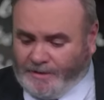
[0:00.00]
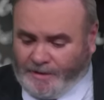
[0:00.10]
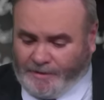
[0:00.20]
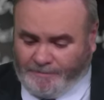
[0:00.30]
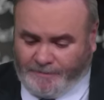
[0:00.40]

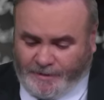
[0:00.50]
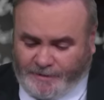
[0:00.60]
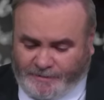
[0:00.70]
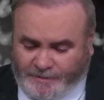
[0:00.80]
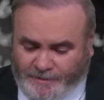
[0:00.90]
Um,
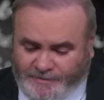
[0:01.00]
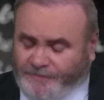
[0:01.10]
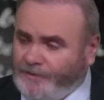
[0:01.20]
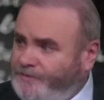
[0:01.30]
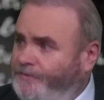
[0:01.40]
these
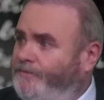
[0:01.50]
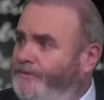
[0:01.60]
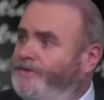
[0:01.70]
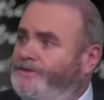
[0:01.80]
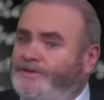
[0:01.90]
first few
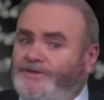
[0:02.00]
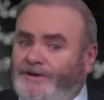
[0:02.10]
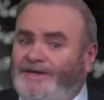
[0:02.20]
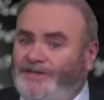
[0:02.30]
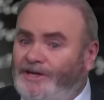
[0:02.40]
verses
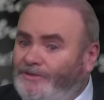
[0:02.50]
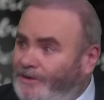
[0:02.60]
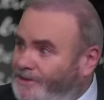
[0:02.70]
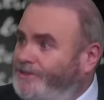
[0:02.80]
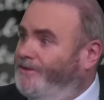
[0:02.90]
are actually
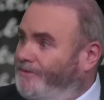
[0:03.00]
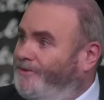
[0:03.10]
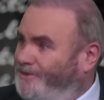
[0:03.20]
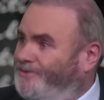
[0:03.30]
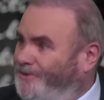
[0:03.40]
Christ in the
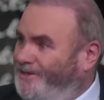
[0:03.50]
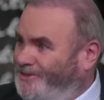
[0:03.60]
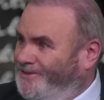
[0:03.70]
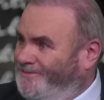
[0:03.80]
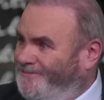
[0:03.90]

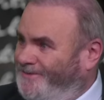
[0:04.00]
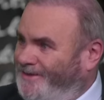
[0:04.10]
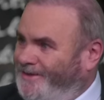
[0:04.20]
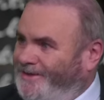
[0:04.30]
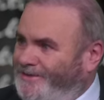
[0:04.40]
resurrection. Mm.
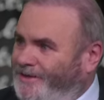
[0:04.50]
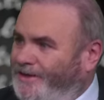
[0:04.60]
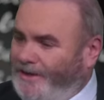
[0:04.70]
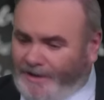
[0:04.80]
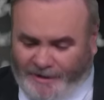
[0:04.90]

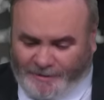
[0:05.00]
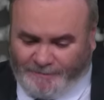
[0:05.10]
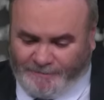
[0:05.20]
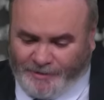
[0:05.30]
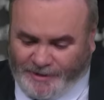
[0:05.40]
mm.
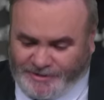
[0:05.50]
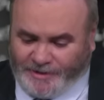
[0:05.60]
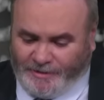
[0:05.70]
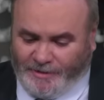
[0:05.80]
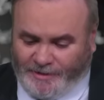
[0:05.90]
um,
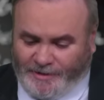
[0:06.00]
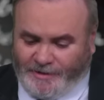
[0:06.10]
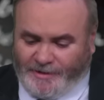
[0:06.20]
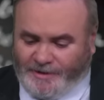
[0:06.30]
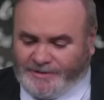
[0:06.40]
praising God.
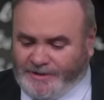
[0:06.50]
He